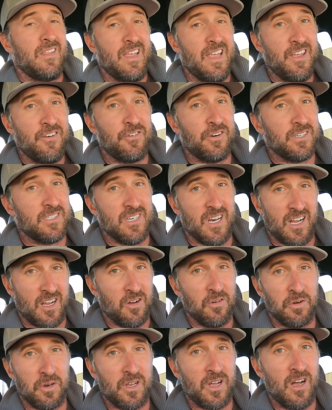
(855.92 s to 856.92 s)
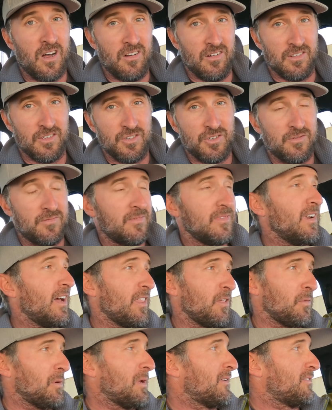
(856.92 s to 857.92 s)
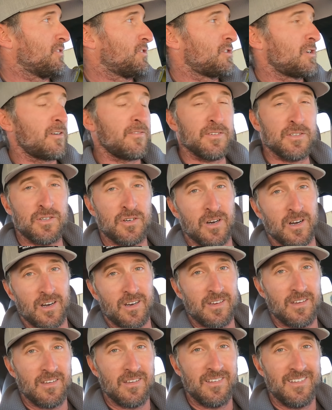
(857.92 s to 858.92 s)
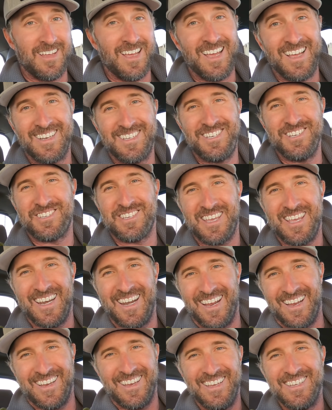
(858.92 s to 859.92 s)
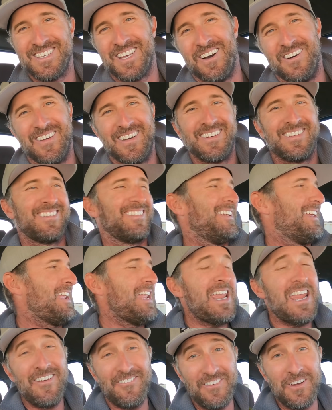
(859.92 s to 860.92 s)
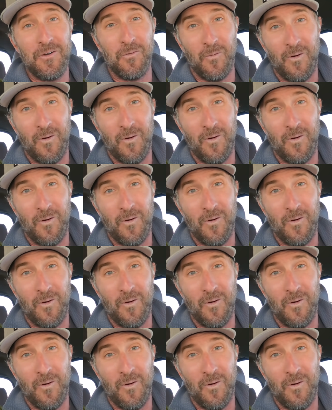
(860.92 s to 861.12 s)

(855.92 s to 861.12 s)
Henry's not going to college now that we have a service truck. Just kidding, he's going. If he